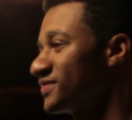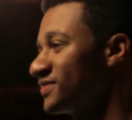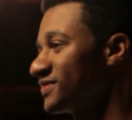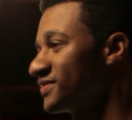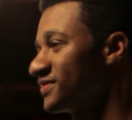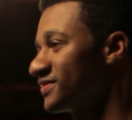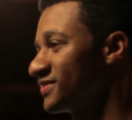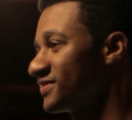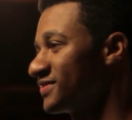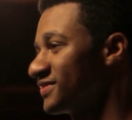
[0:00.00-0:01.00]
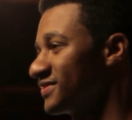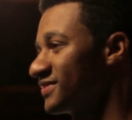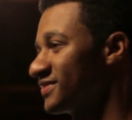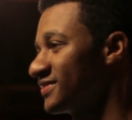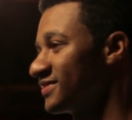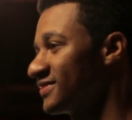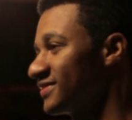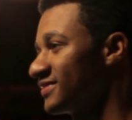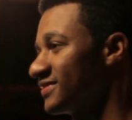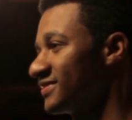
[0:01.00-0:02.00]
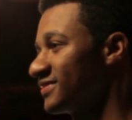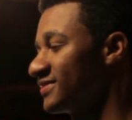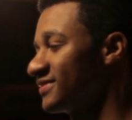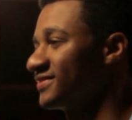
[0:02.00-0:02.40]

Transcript: No words are spoken by the person on screen.